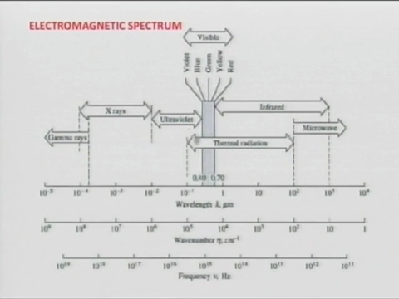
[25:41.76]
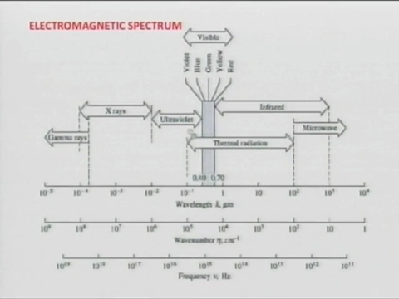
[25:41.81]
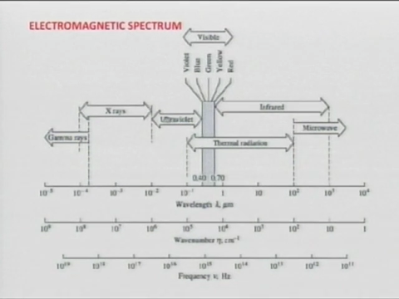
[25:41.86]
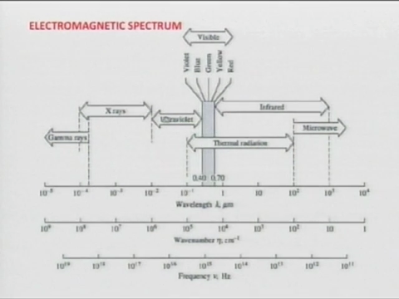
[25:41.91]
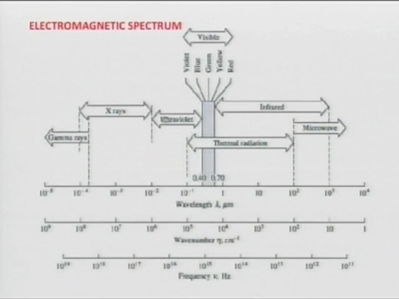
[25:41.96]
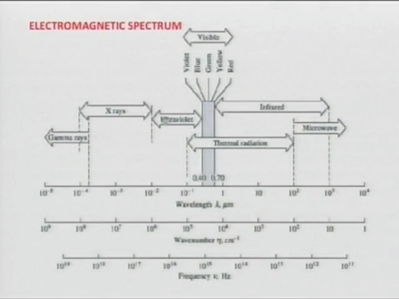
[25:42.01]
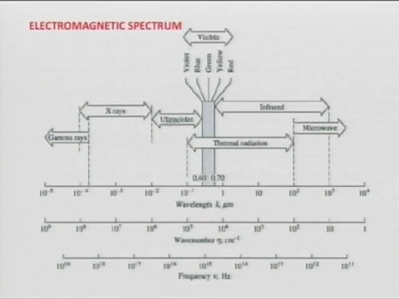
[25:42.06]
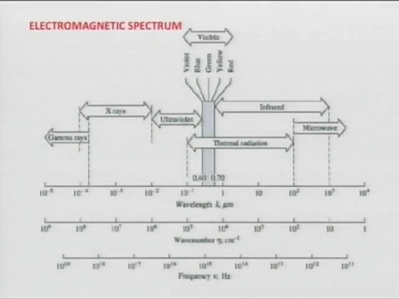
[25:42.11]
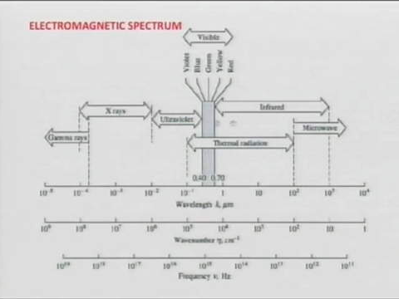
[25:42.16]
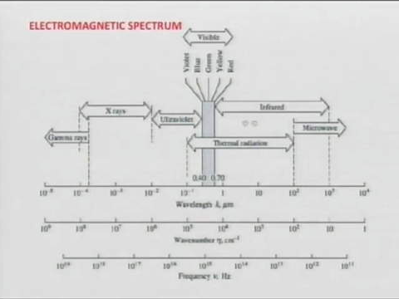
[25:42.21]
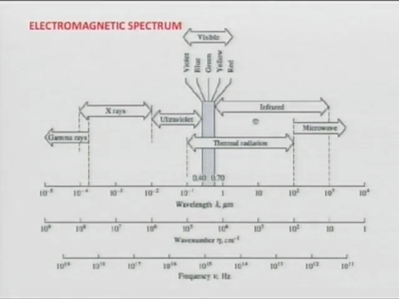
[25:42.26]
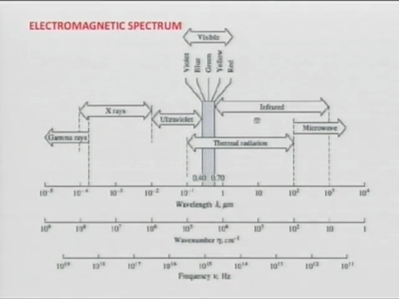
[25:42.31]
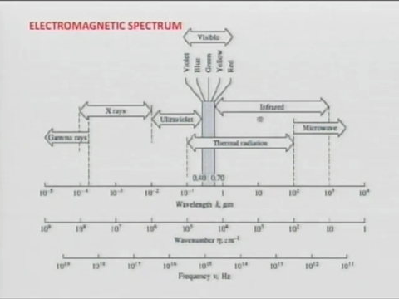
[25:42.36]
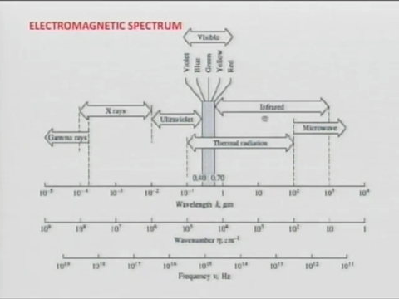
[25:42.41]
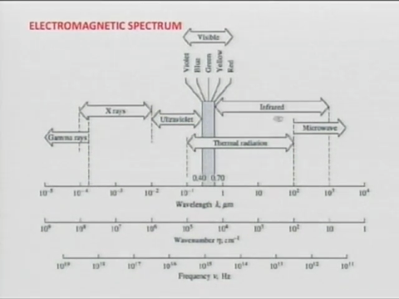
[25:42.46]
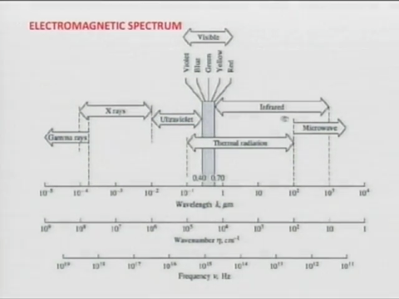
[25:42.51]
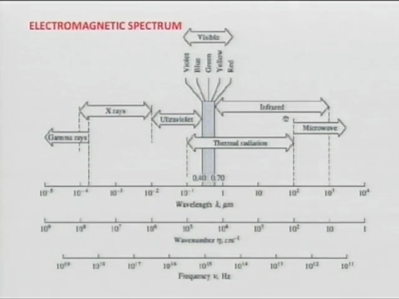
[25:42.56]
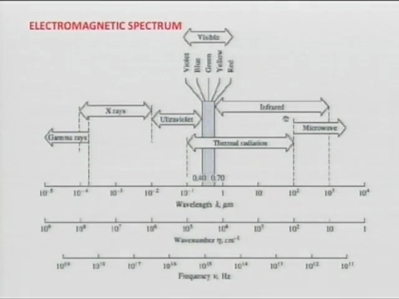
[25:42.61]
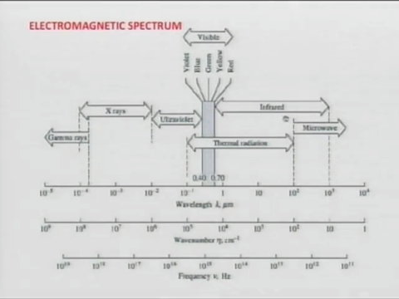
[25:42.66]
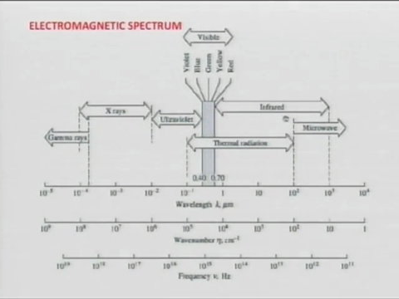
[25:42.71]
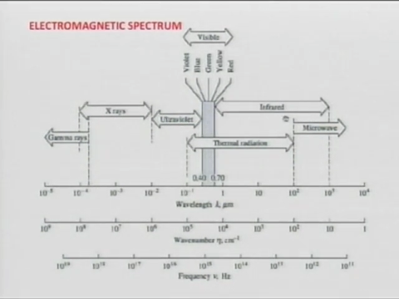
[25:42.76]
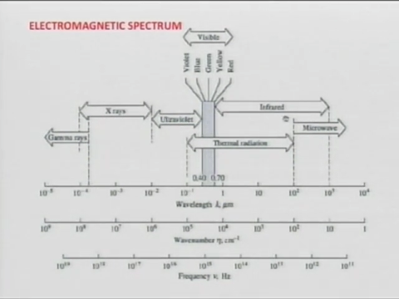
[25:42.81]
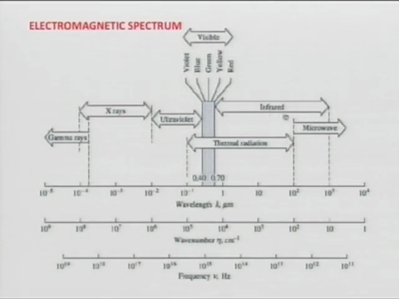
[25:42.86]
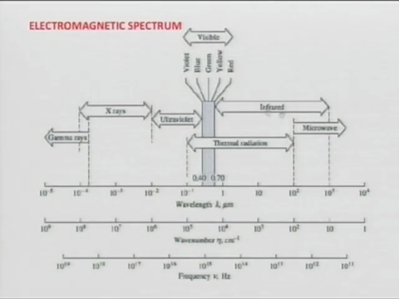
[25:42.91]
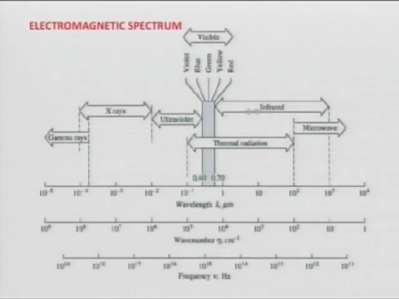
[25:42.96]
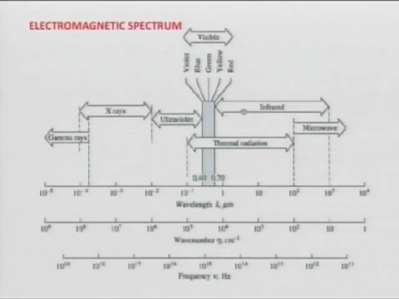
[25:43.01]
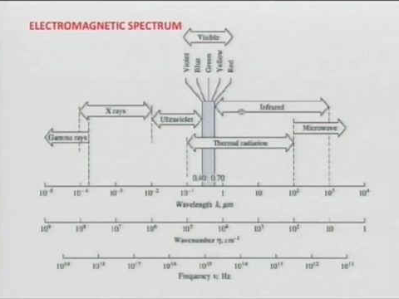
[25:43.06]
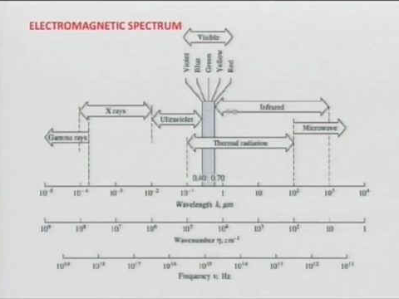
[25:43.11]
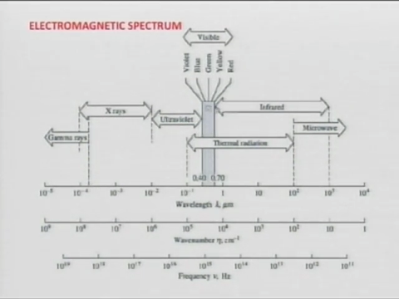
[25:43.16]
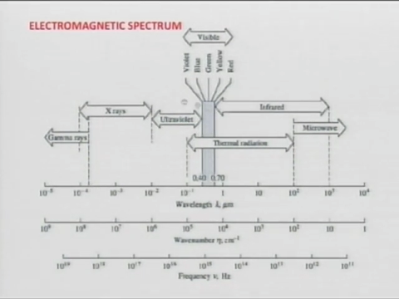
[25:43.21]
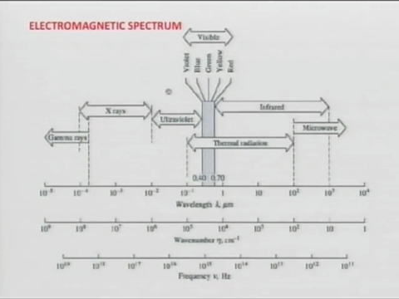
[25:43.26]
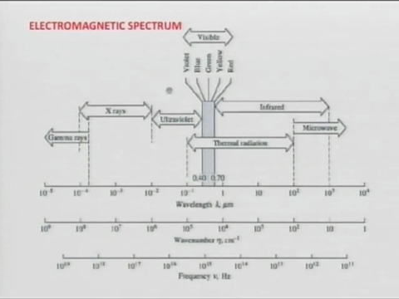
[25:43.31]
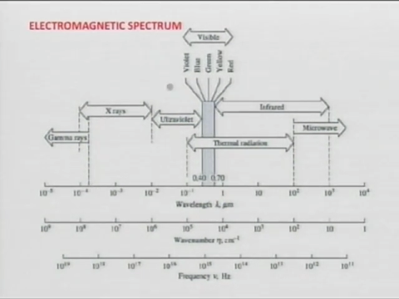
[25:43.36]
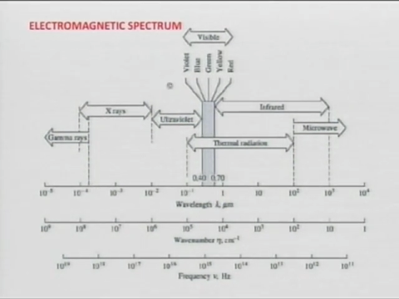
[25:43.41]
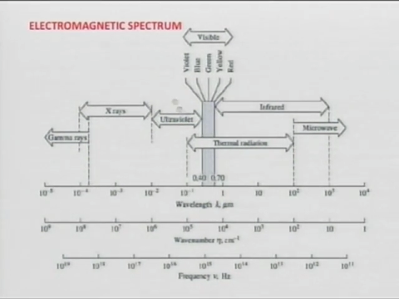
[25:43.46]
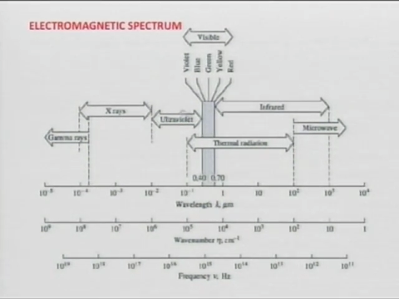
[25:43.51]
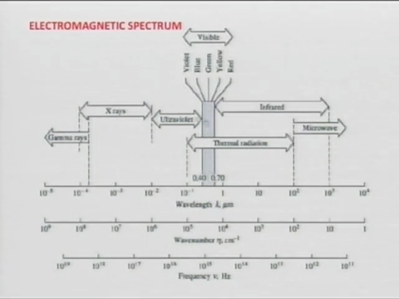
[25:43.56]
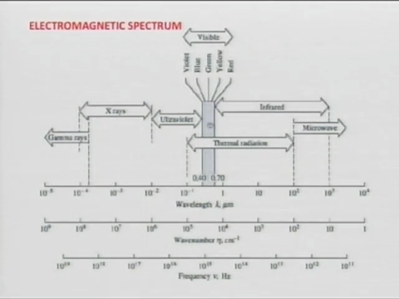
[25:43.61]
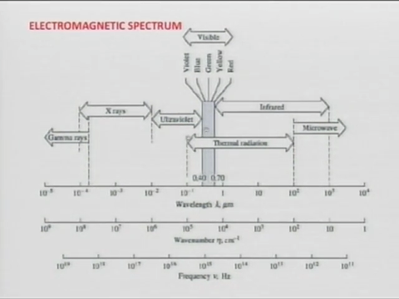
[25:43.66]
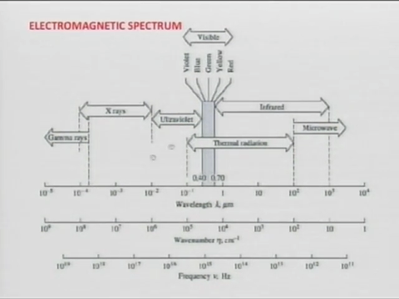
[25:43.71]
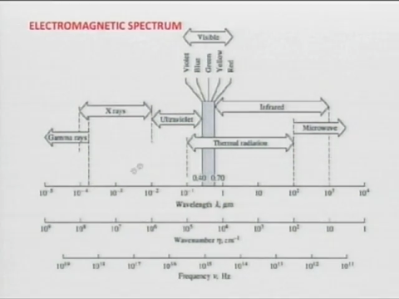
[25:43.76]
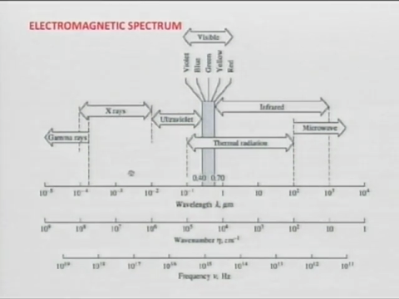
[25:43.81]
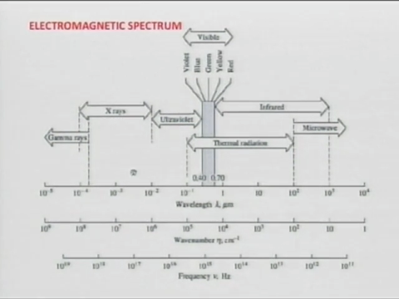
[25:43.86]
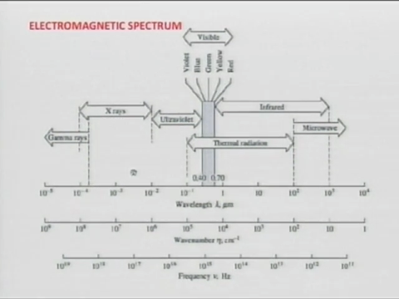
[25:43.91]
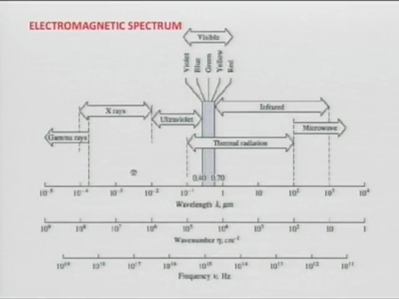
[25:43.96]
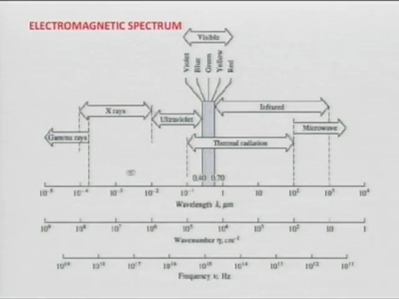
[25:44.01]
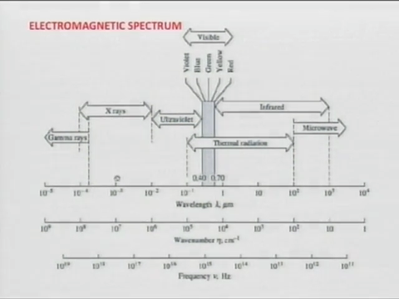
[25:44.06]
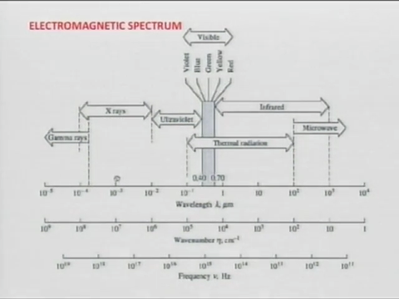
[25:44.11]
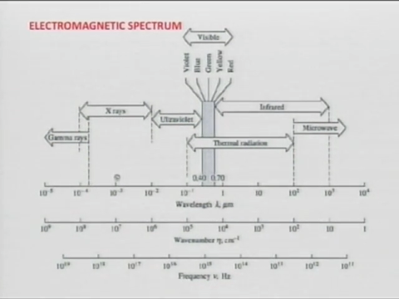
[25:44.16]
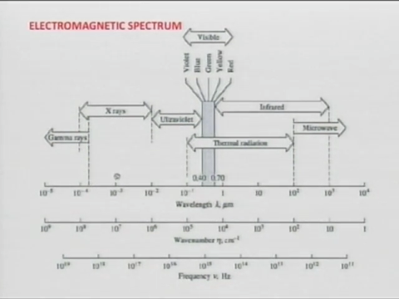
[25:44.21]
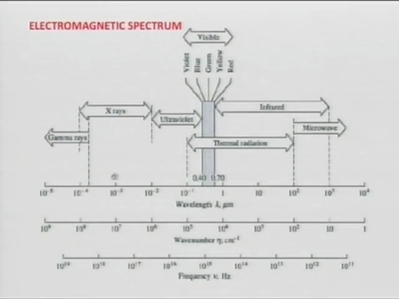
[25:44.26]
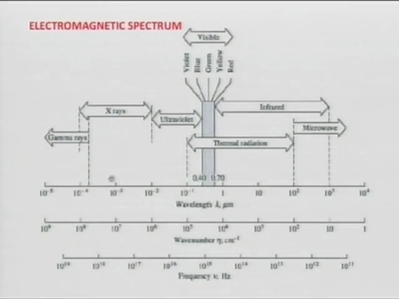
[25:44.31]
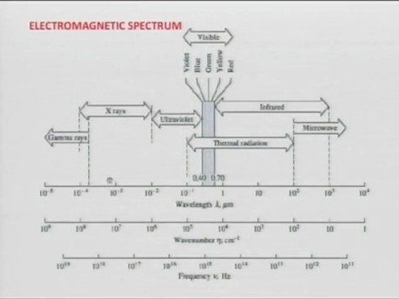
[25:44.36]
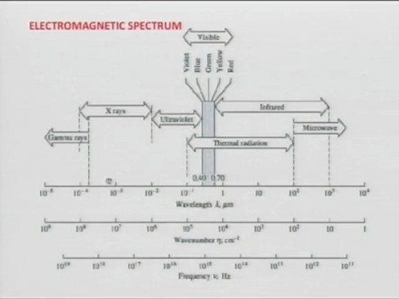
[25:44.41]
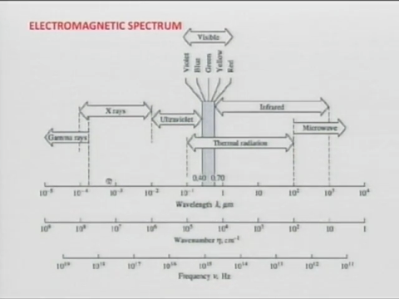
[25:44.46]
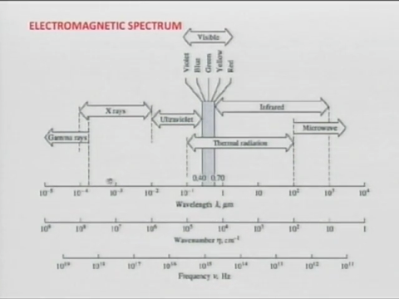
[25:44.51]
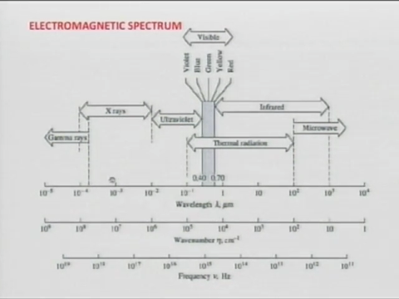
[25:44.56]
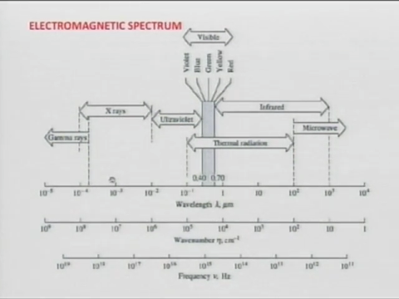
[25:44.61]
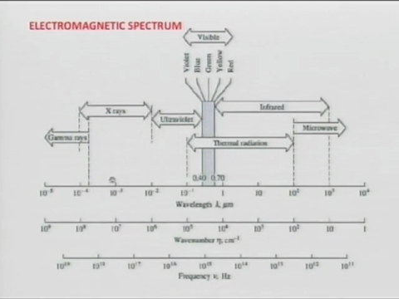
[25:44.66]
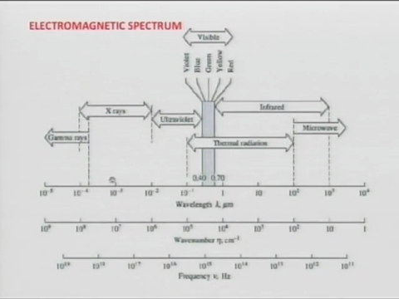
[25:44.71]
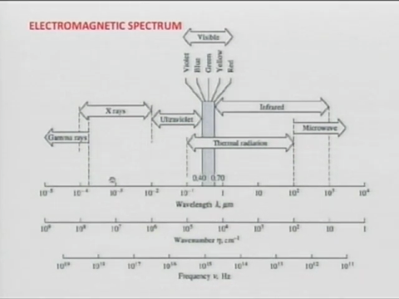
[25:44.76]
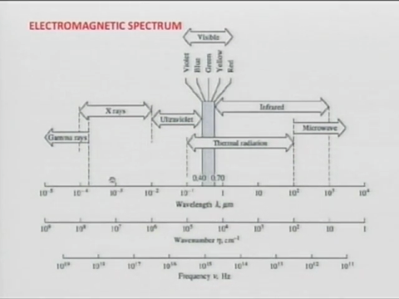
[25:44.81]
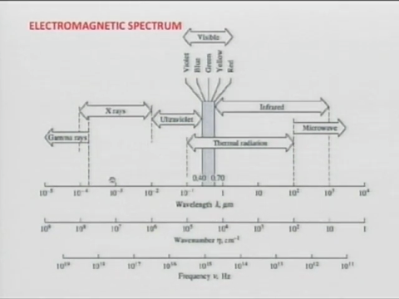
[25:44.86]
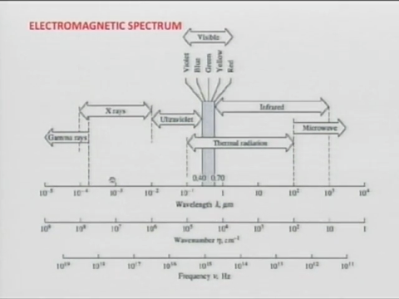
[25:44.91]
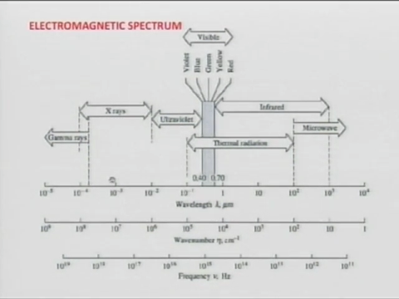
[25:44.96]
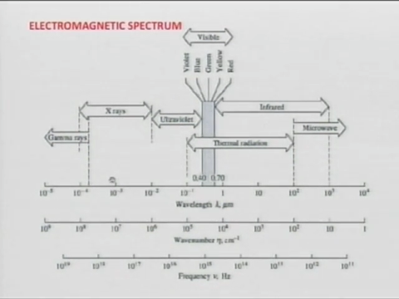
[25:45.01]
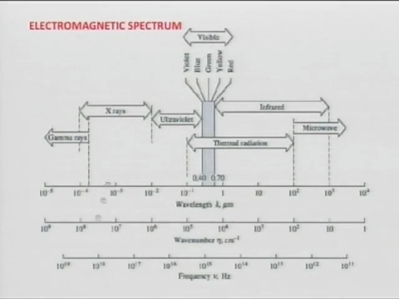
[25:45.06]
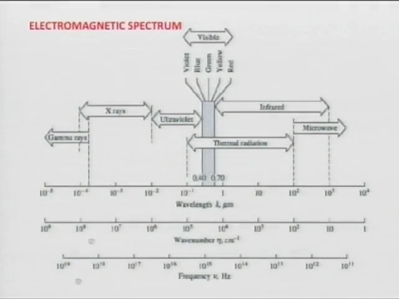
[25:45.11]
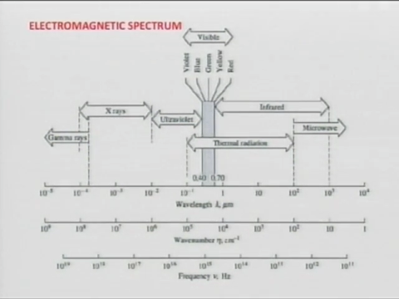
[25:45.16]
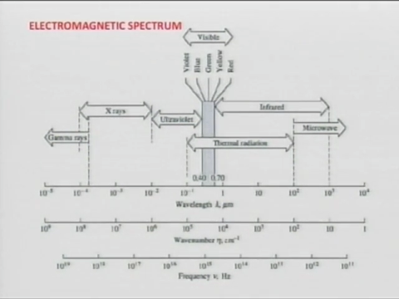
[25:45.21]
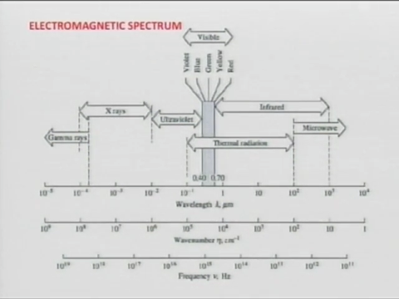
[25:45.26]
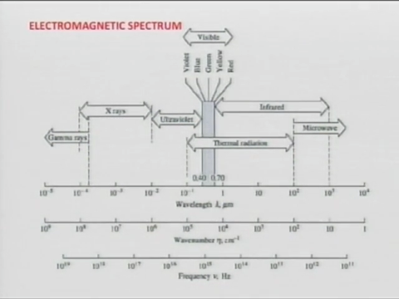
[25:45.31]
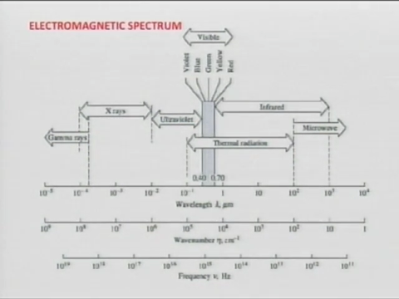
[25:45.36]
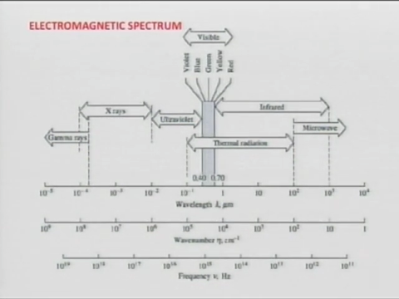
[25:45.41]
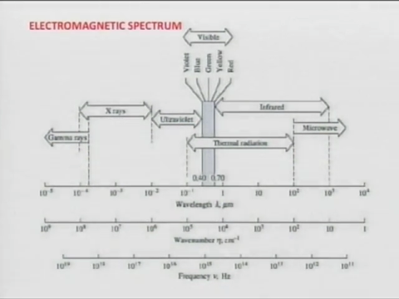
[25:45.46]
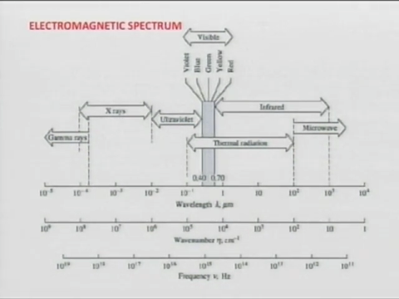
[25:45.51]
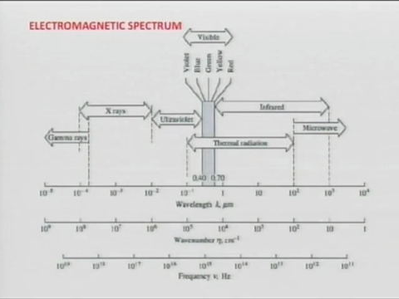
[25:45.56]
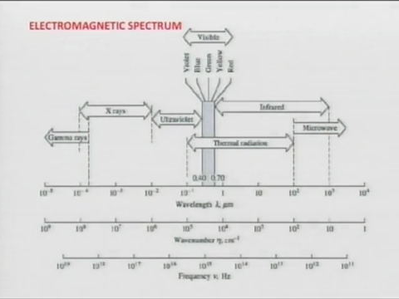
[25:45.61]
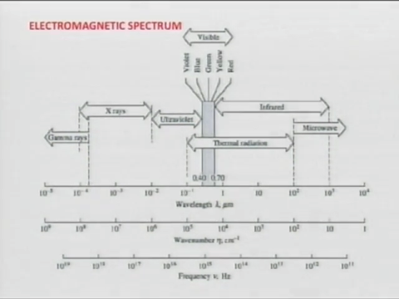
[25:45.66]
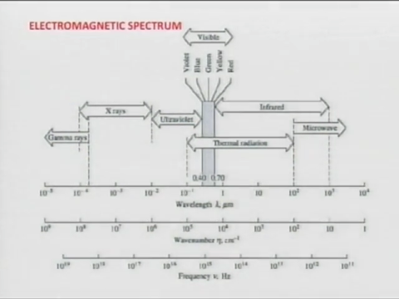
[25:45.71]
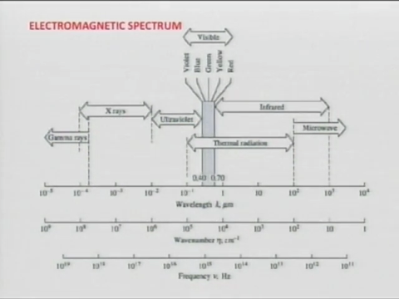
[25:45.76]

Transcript: No face is visible, so there are no lips to read.